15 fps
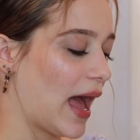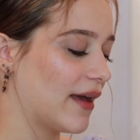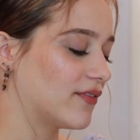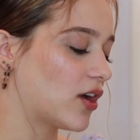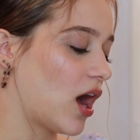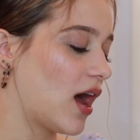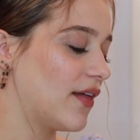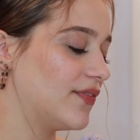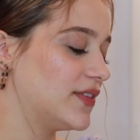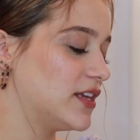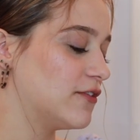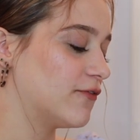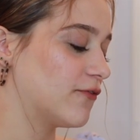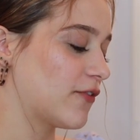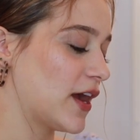I've got
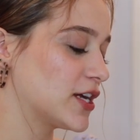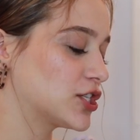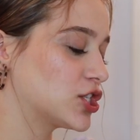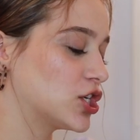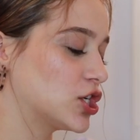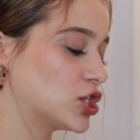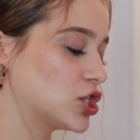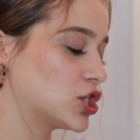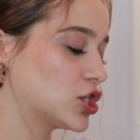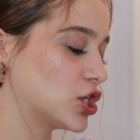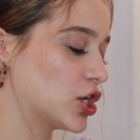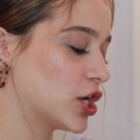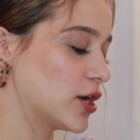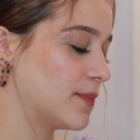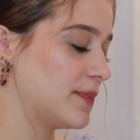the fresh
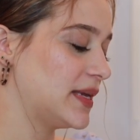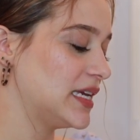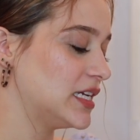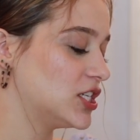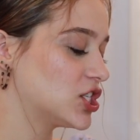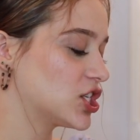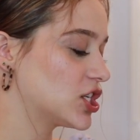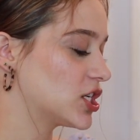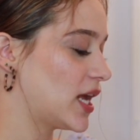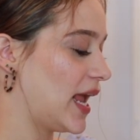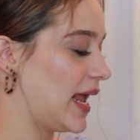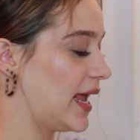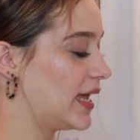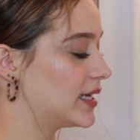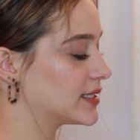sugar peach
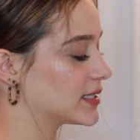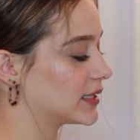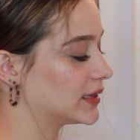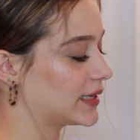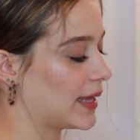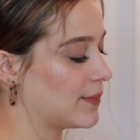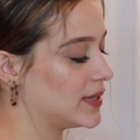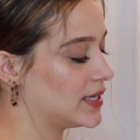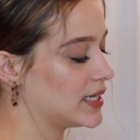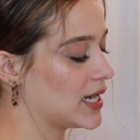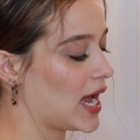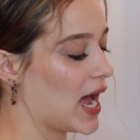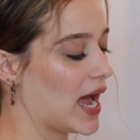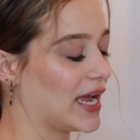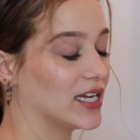and lemon
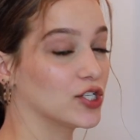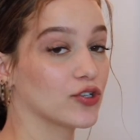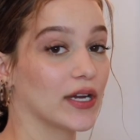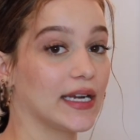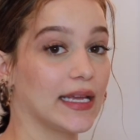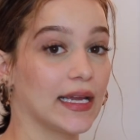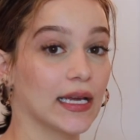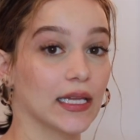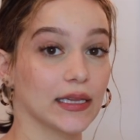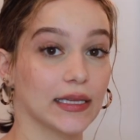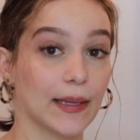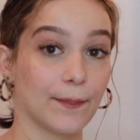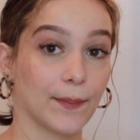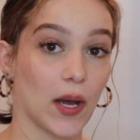hydrating lip